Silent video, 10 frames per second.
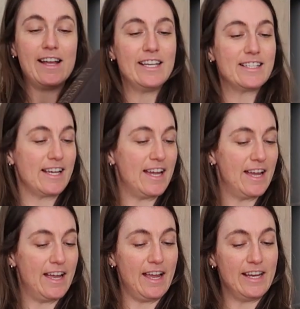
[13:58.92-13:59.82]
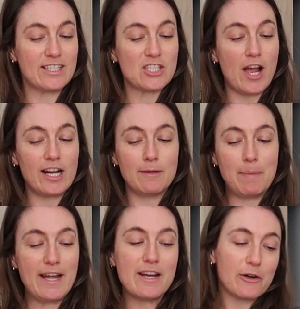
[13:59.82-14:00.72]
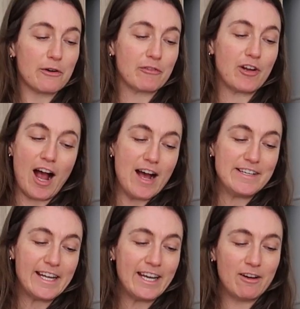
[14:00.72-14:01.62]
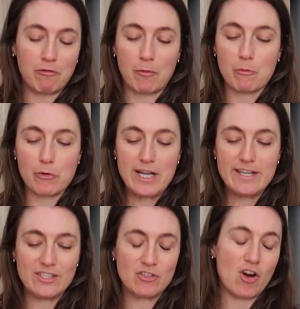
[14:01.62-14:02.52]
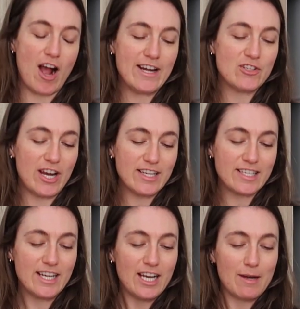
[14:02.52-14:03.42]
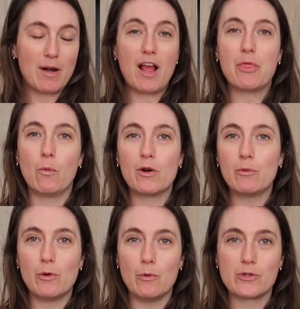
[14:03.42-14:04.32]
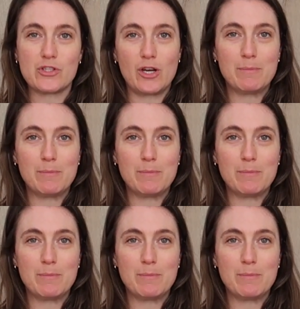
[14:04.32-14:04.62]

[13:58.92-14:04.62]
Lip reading: it's an encyclopedia of gardening from Reader's Digest, but I thought it would also